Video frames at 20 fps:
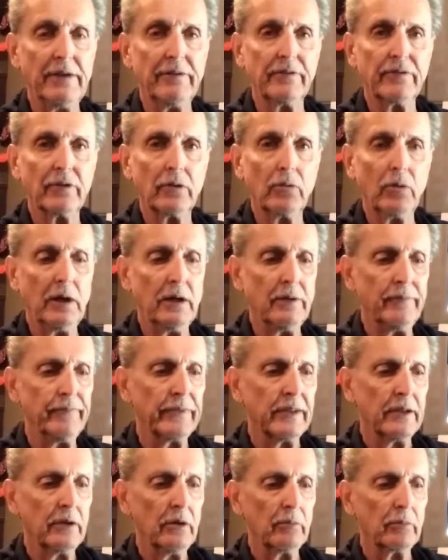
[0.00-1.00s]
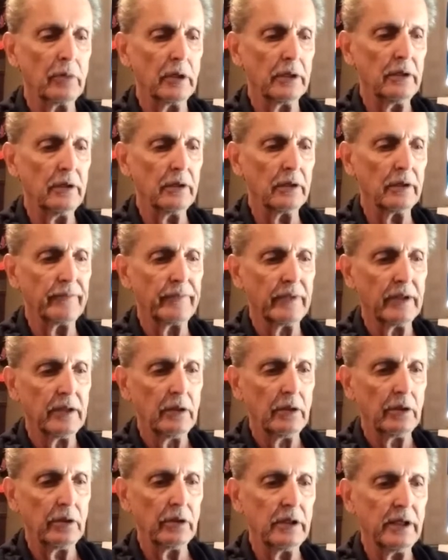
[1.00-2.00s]
have it for a while, but uh,
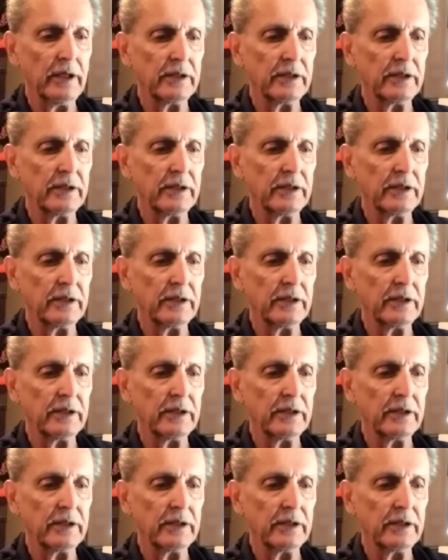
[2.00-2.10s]
you